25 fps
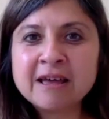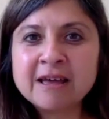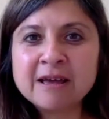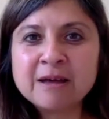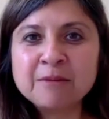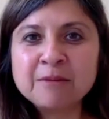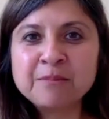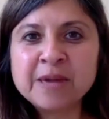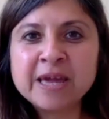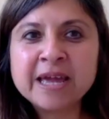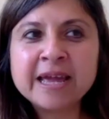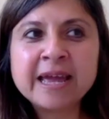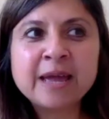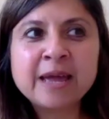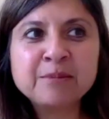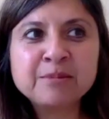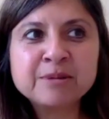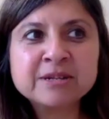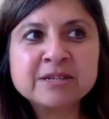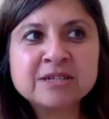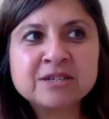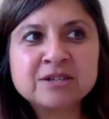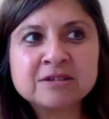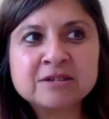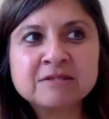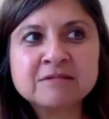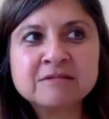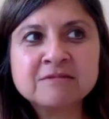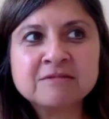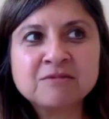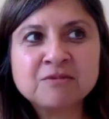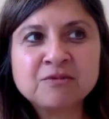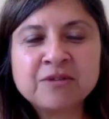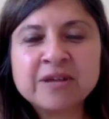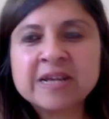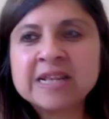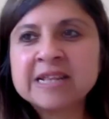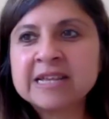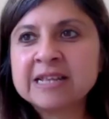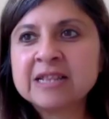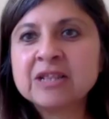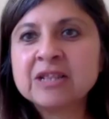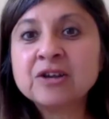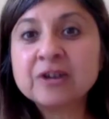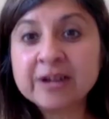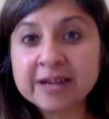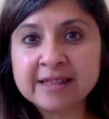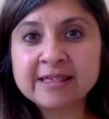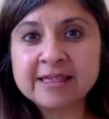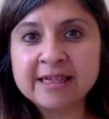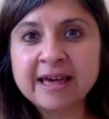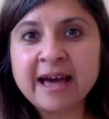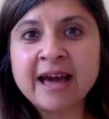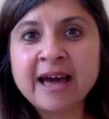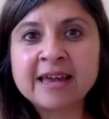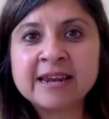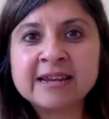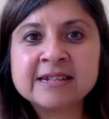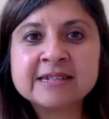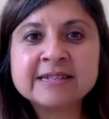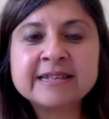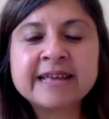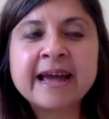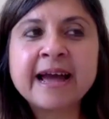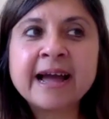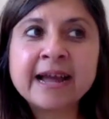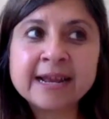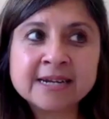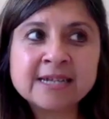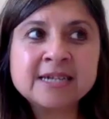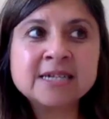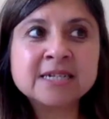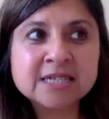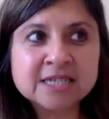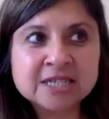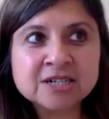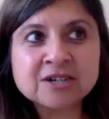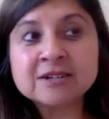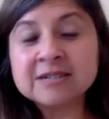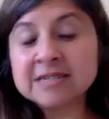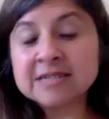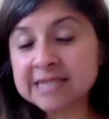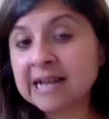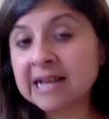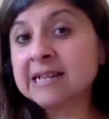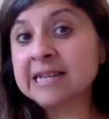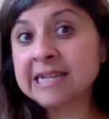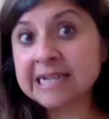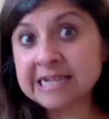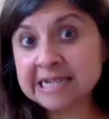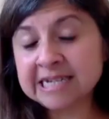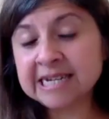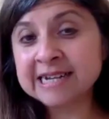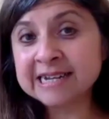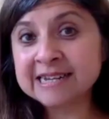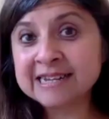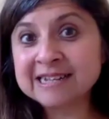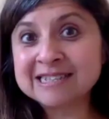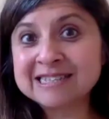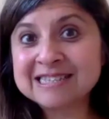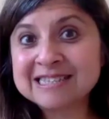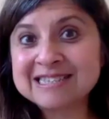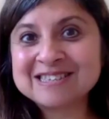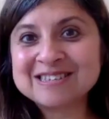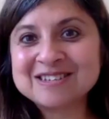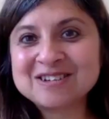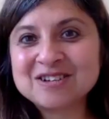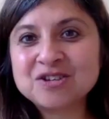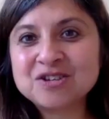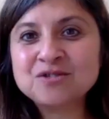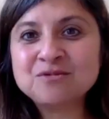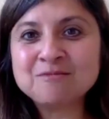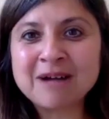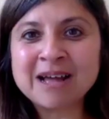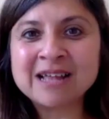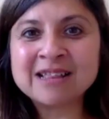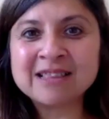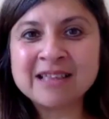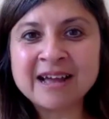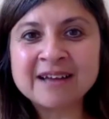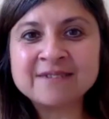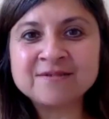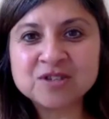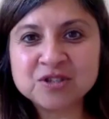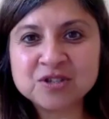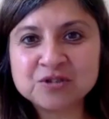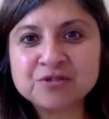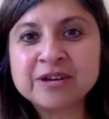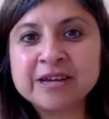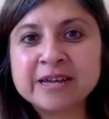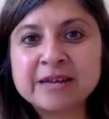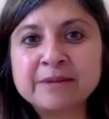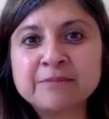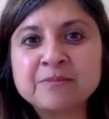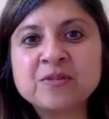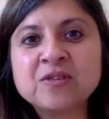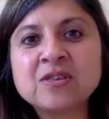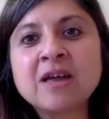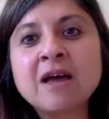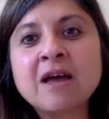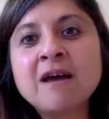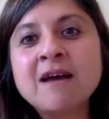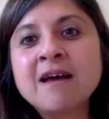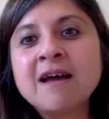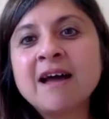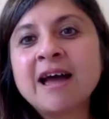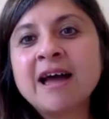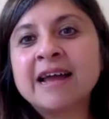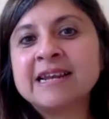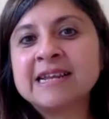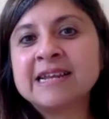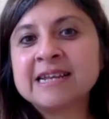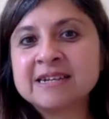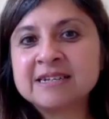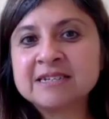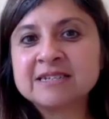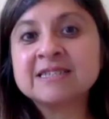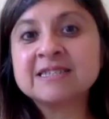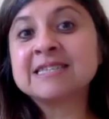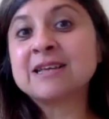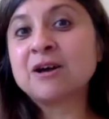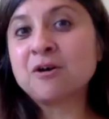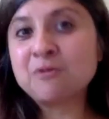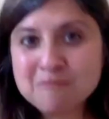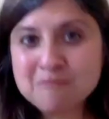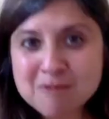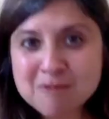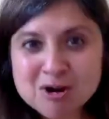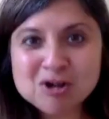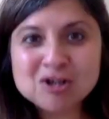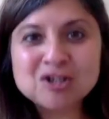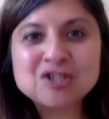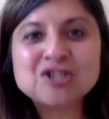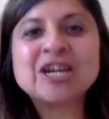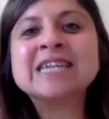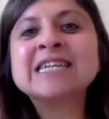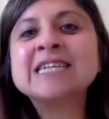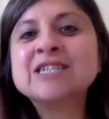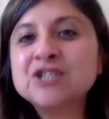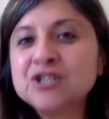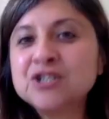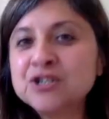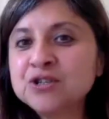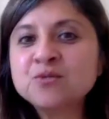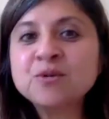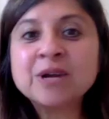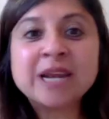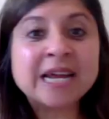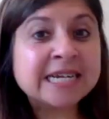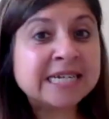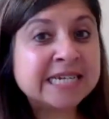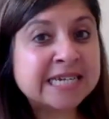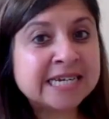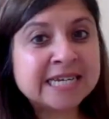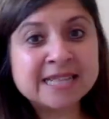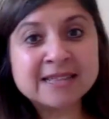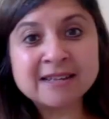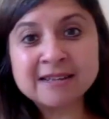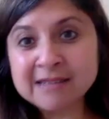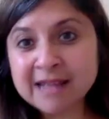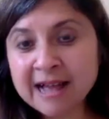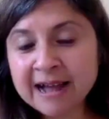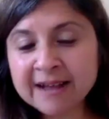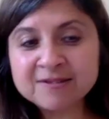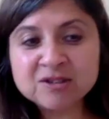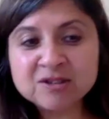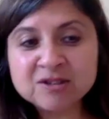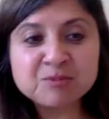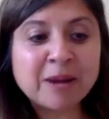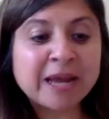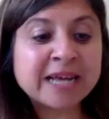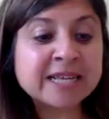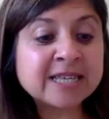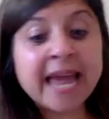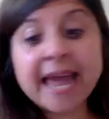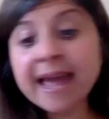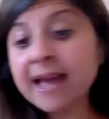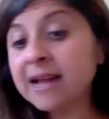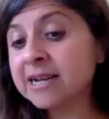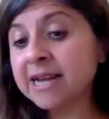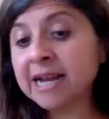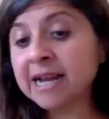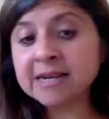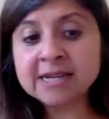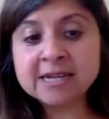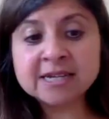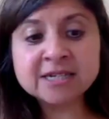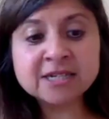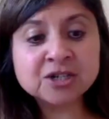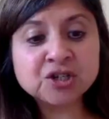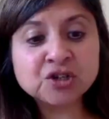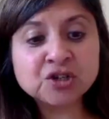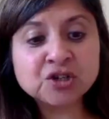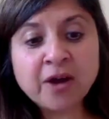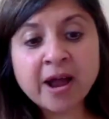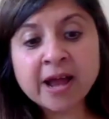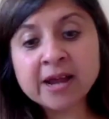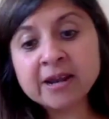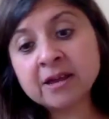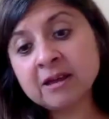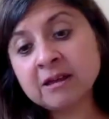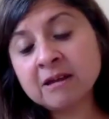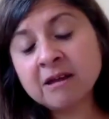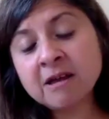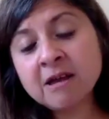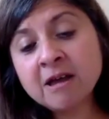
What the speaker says: being able to really look at that and say, I need to start selling tickets to my live streams. I need to sell merch. I need to do what I did in the live space. And I need to try to